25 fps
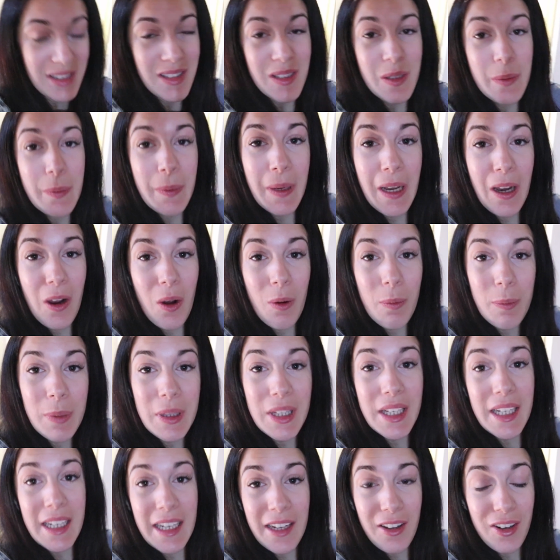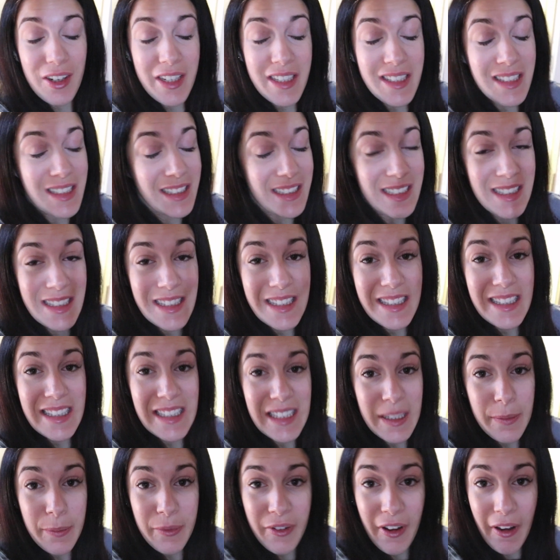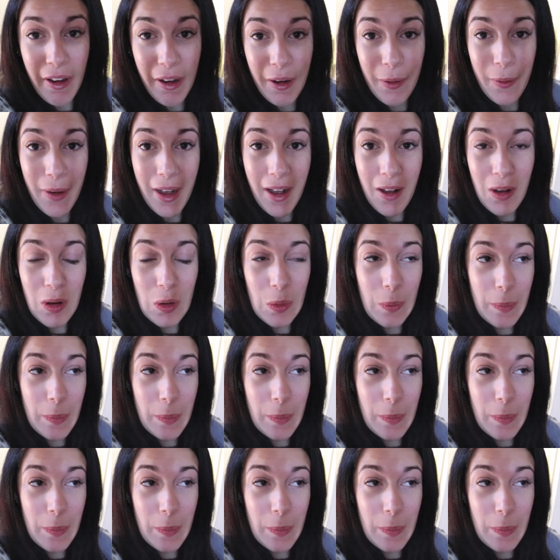to be completely honest, I didn't sleep very well